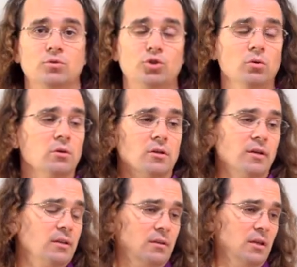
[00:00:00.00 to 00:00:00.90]
Sure,
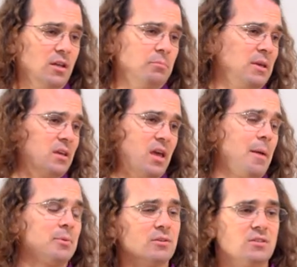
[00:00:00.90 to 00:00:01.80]
it, it could be
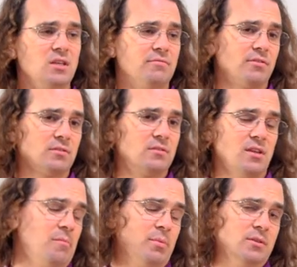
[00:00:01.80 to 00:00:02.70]
capital T for
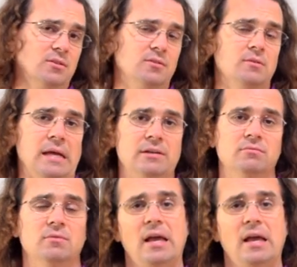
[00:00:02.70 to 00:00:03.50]
Tempest. I don't